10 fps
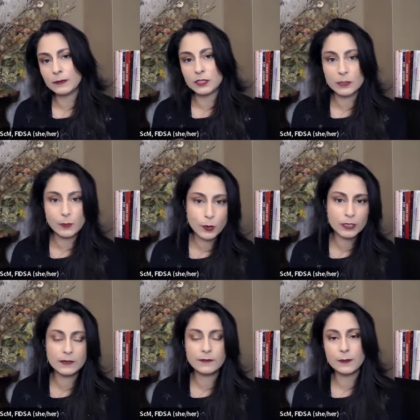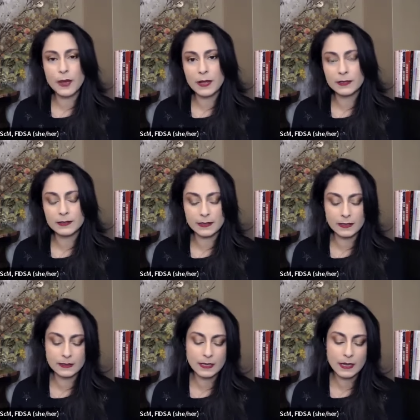to support different
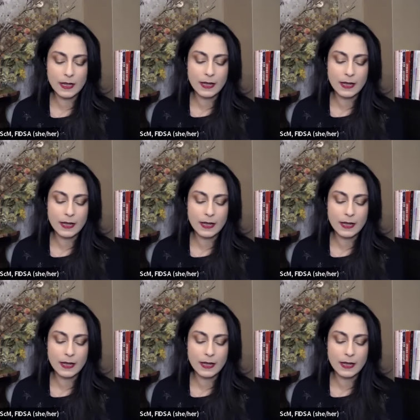policies.